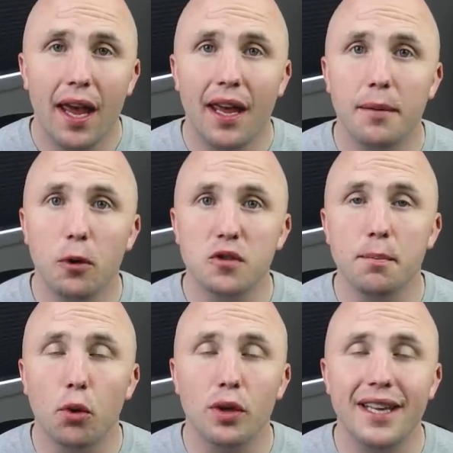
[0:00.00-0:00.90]
and most
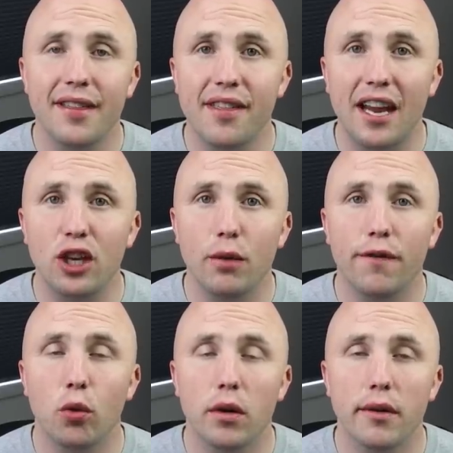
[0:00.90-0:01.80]
importantly, thank you
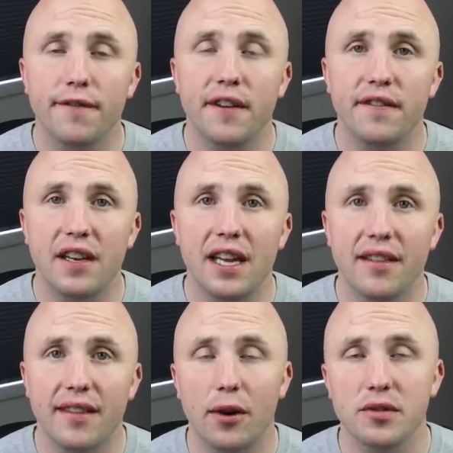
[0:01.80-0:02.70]
for
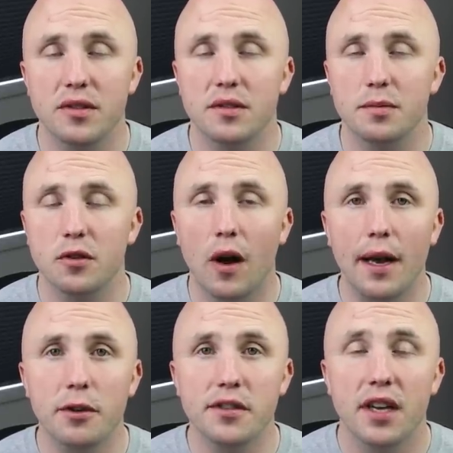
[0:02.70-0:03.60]
15,000
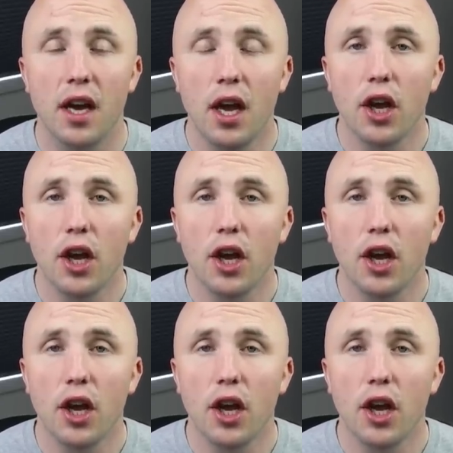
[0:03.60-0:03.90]
subscribers.